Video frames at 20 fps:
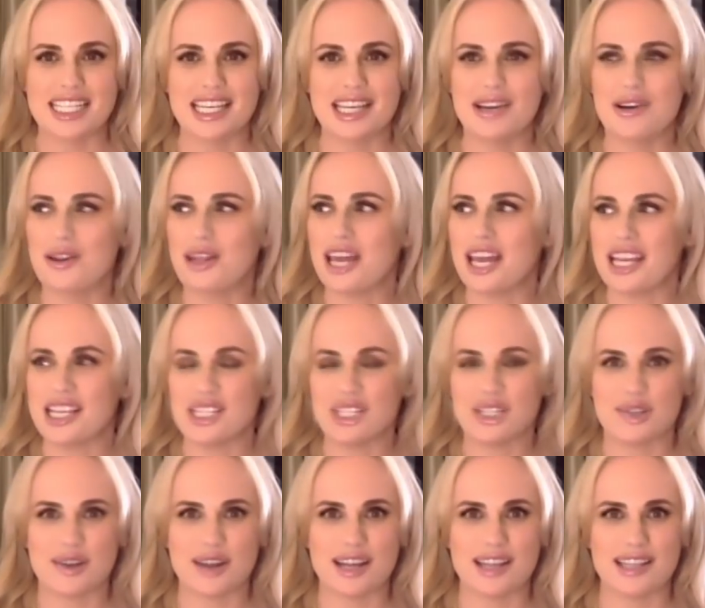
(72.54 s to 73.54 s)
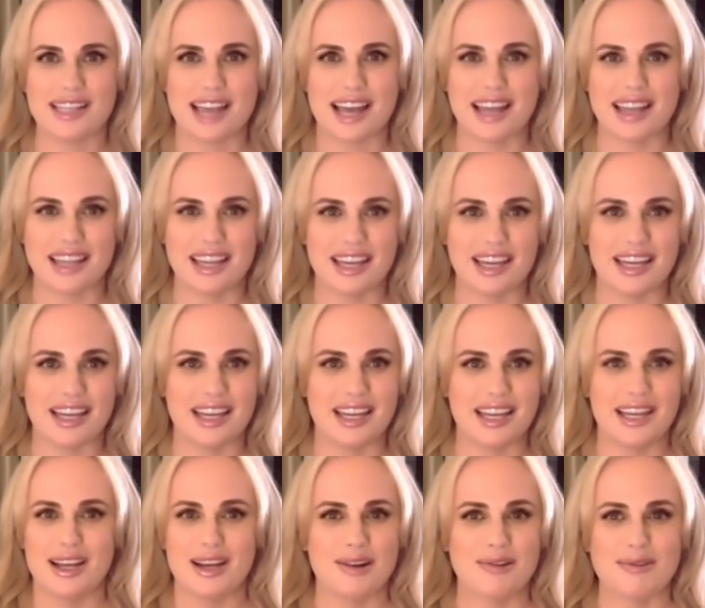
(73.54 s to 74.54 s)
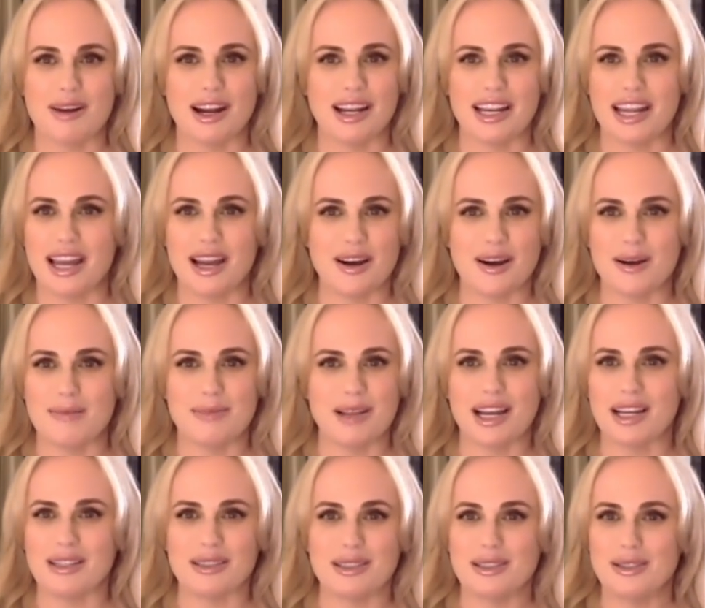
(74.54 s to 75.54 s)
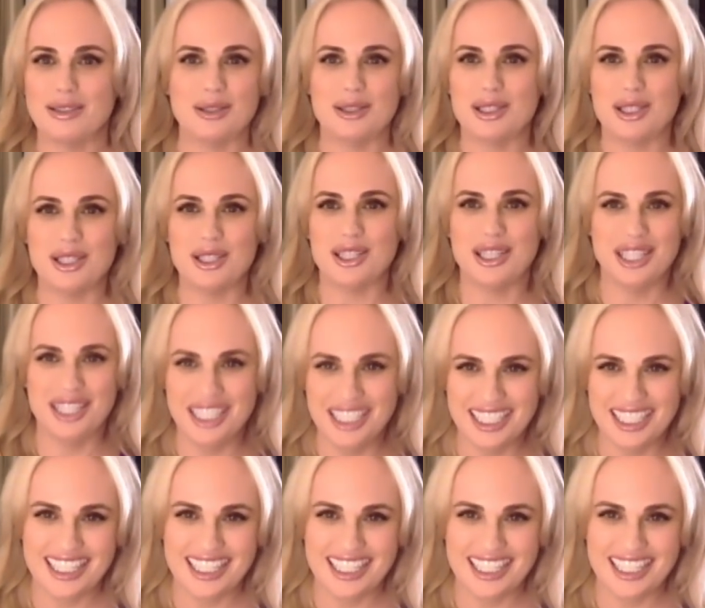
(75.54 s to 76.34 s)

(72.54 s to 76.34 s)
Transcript: seeing all the Easter eggs out there right now i'm like oh